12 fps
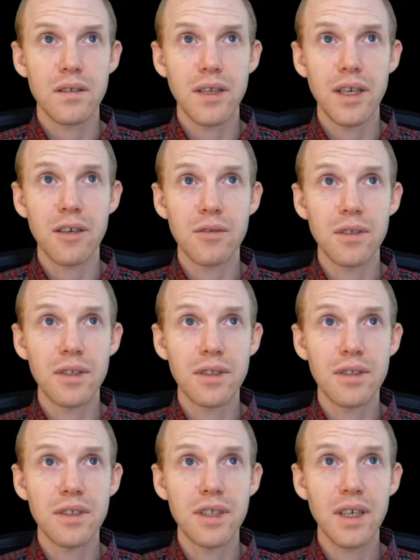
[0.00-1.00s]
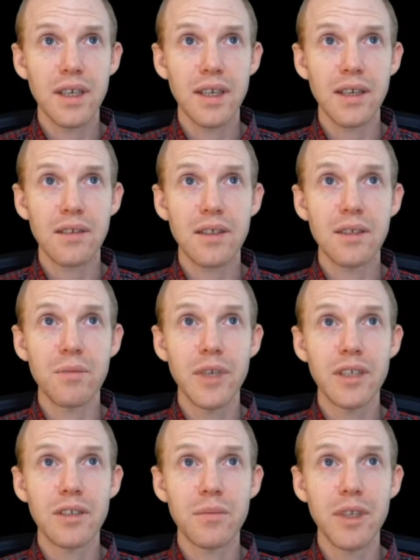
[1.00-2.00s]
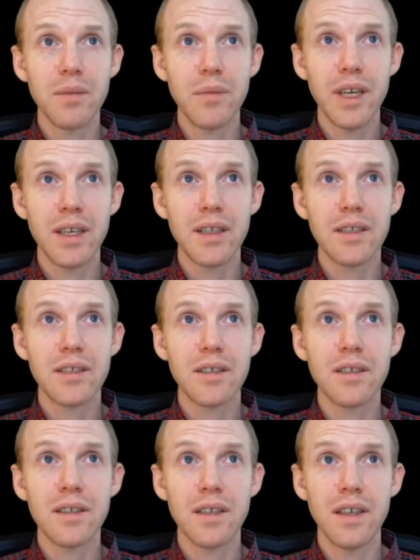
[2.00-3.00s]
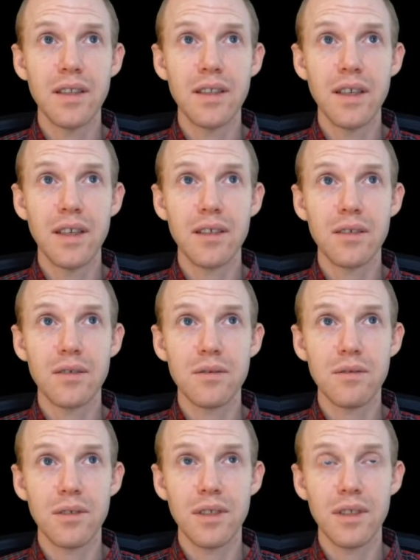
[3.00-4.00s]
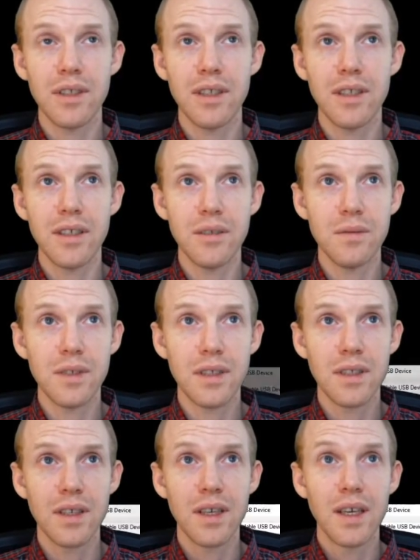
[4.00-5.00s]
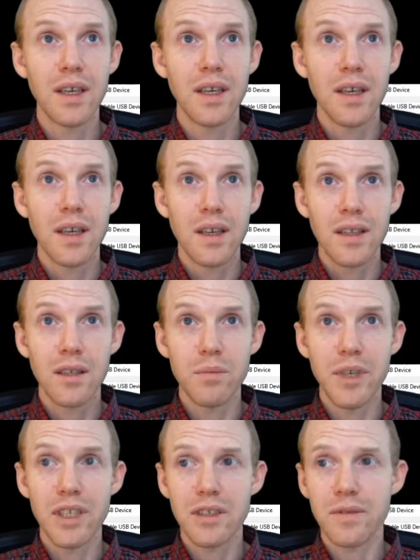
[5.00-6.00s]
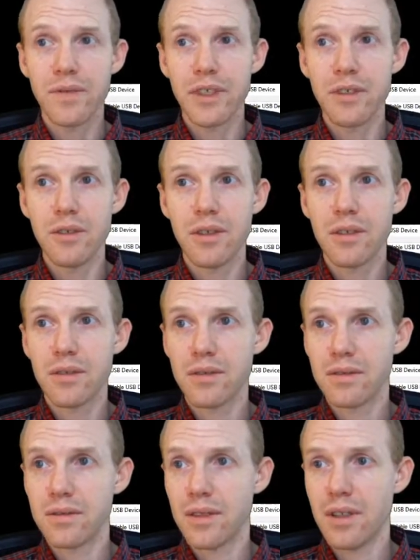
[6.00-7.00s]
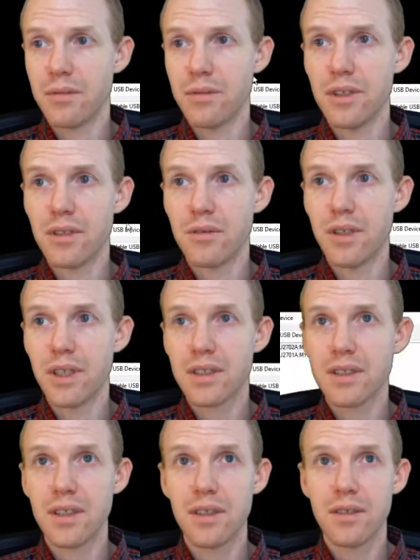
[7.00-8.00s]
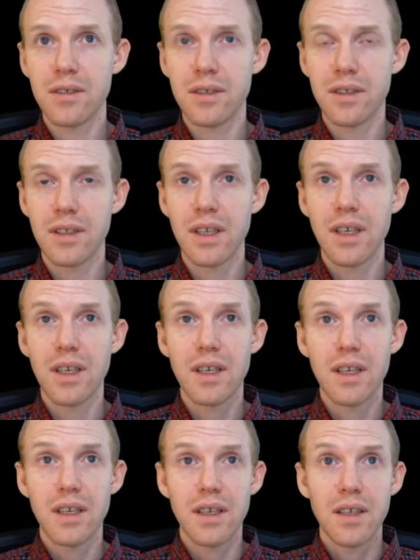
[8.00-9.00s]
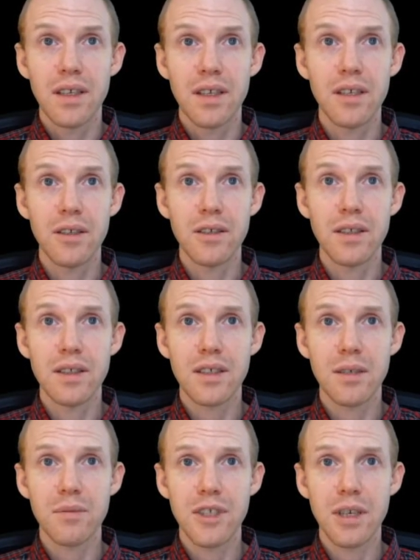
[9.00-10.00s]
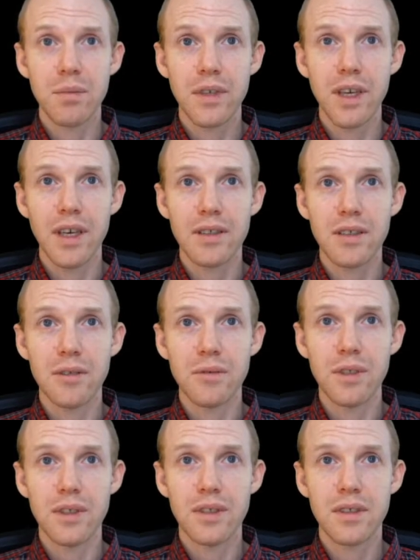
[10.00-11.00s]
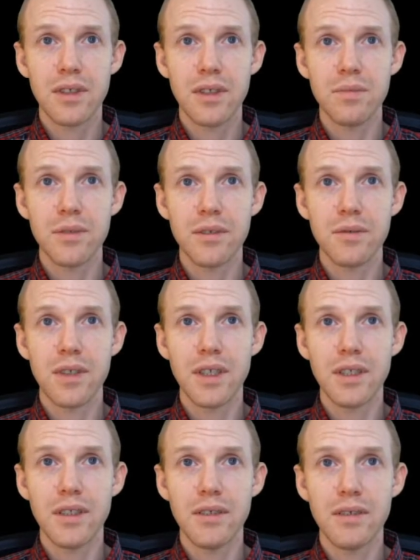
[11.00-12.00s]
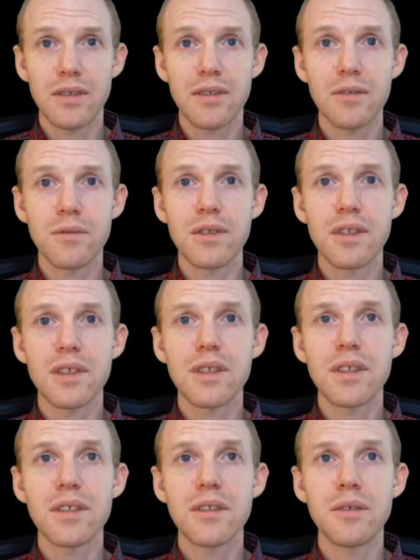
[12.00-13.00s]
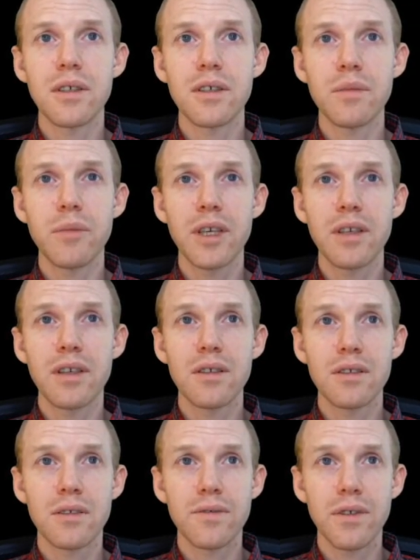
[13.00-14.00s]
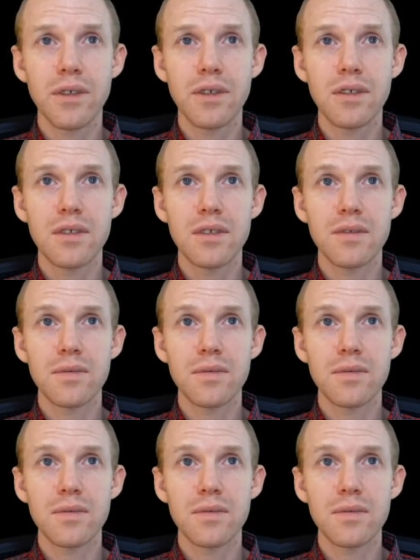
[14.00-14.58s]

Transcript: now let's check out the Measurement Manager, and then we'll end it with the BenchVue uh, real quick. So here this comes up, it asks you which scope you want to use, so we'll get the two hundred megahertz first,